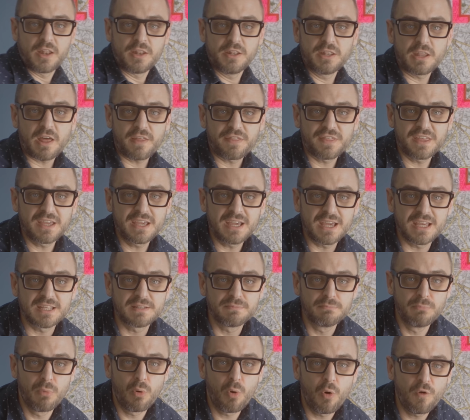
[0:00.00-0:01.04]
Nothing
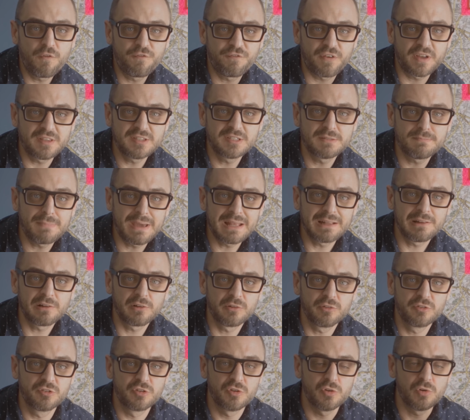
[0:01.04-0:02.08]
is more
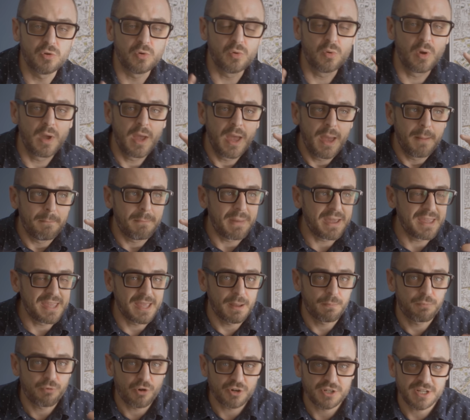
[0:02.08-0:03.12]
fundamental to making
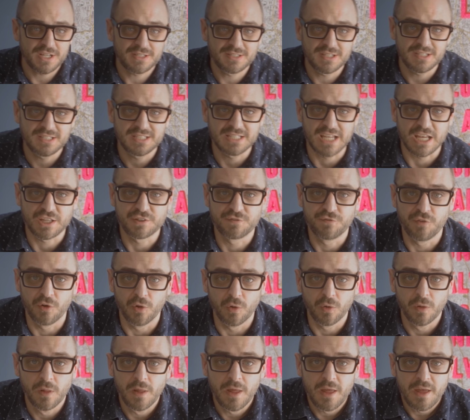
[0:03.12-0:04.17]
a project
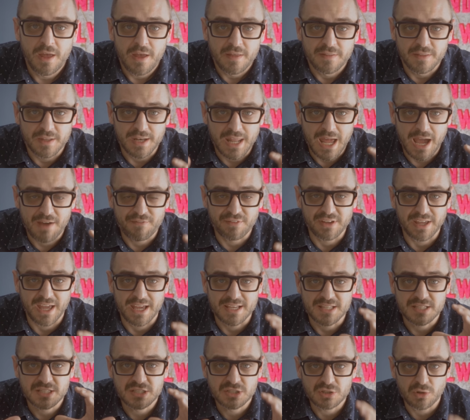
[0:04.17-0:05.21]
successful than having
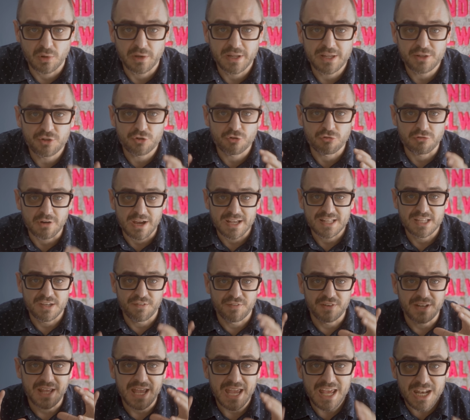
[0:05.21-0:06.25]
a solid,
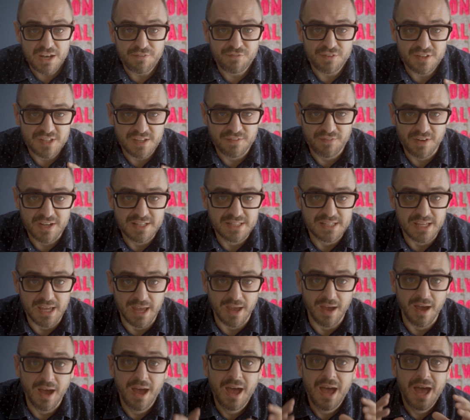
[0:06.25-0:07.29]
creative and innovative
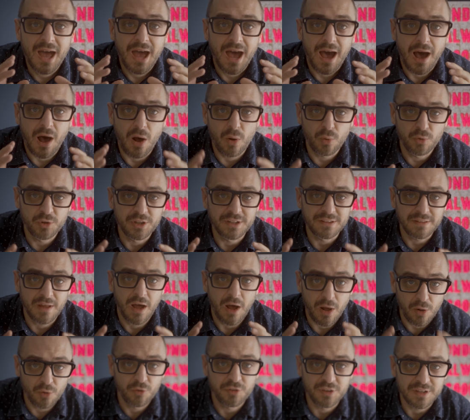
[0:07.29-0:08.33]
idea holding the
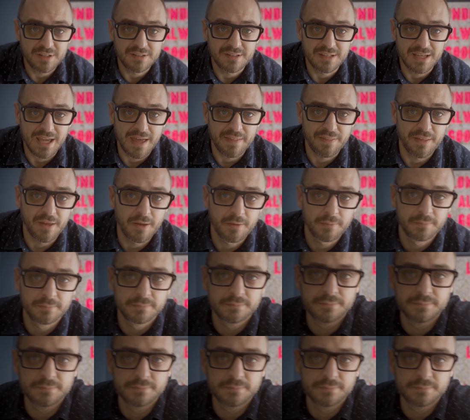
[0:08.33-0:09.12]
whole thing together.